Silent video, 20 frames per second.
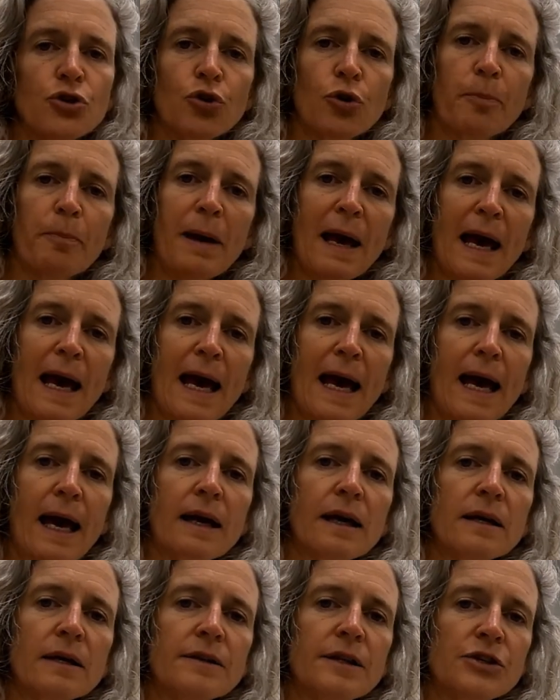
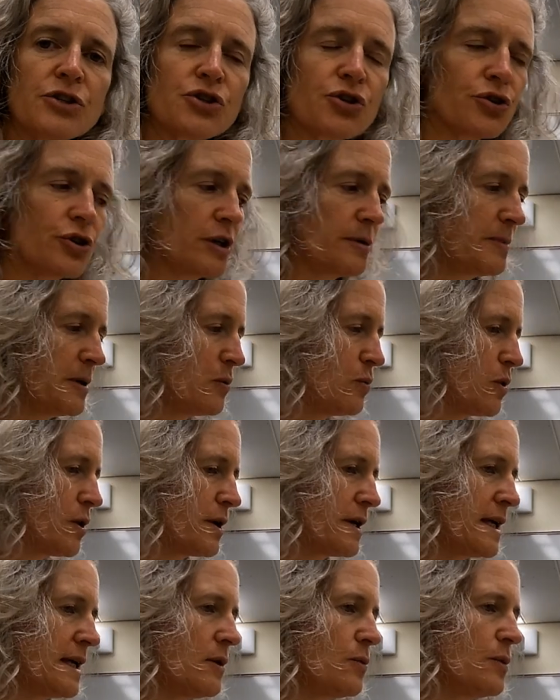pack that you're going to be
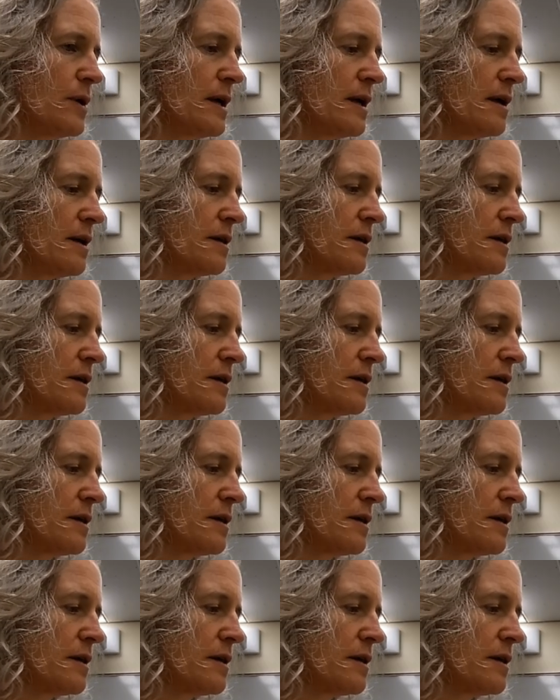working with.